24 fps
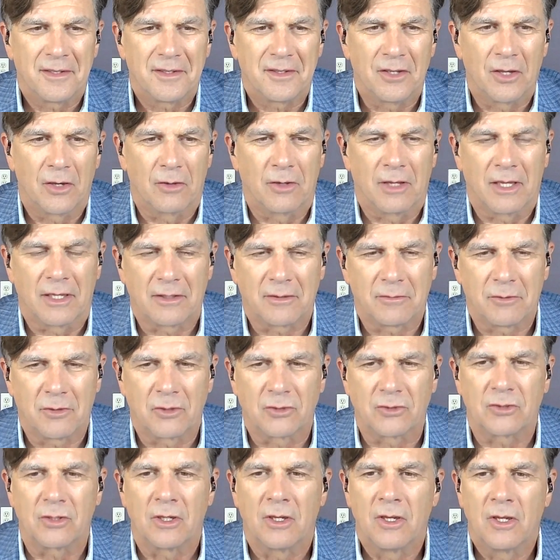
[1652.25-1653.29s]

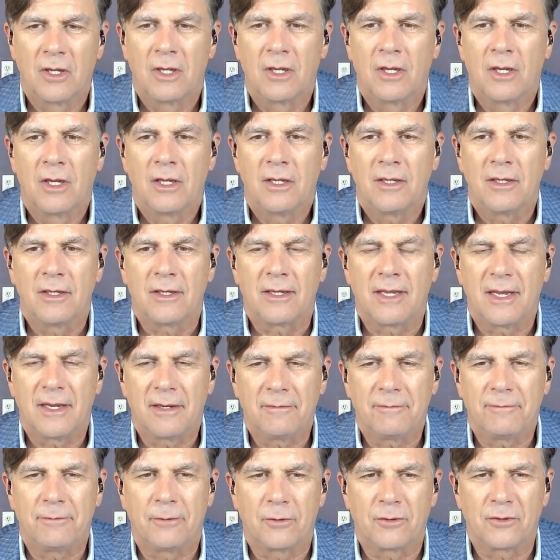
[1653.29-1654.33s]
Because you can't
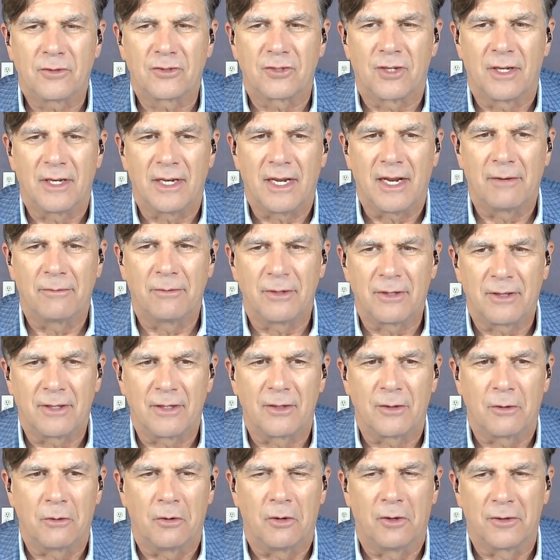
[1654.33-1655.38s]
focus on
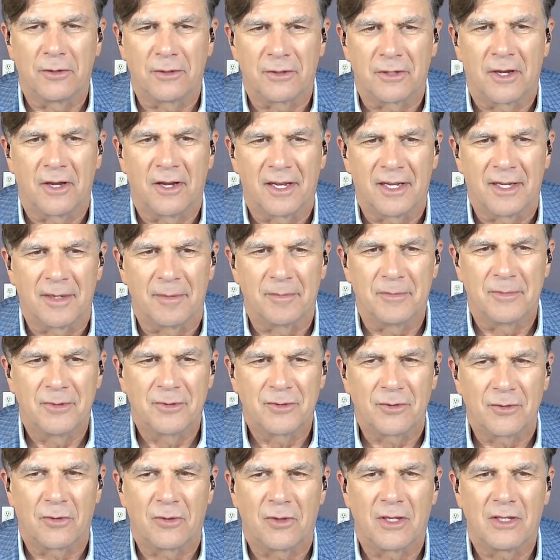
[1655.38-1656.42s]
everything all the time.
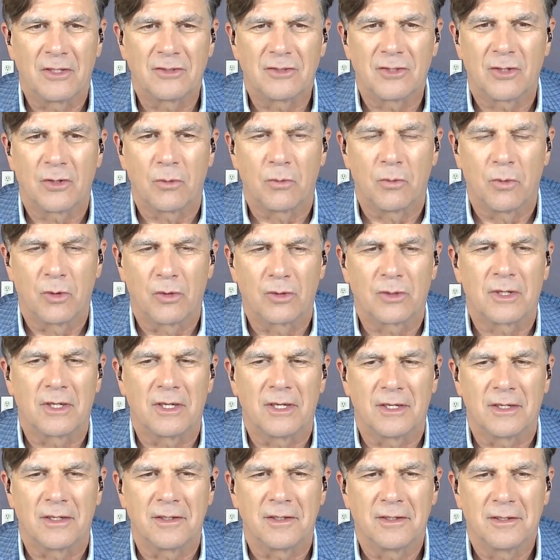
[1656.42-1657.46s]
So things that are
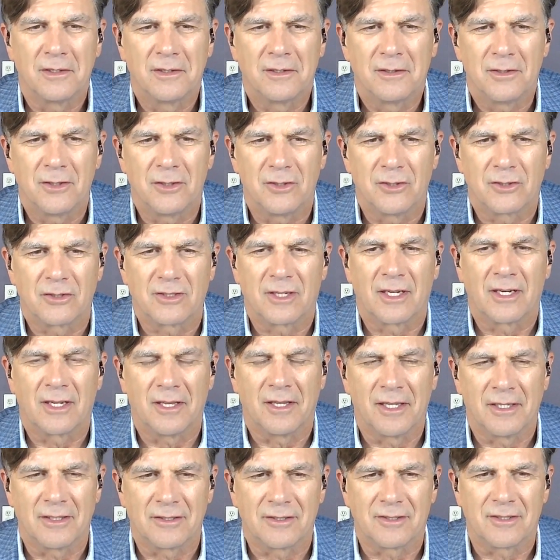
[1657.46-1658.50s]
working, you just kind of
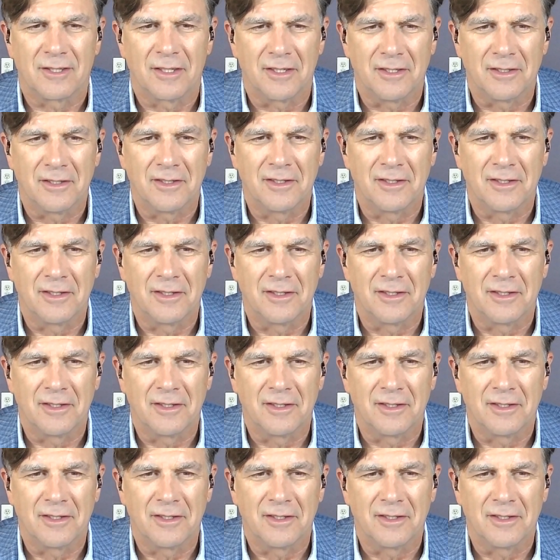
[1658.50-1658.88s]
let sit.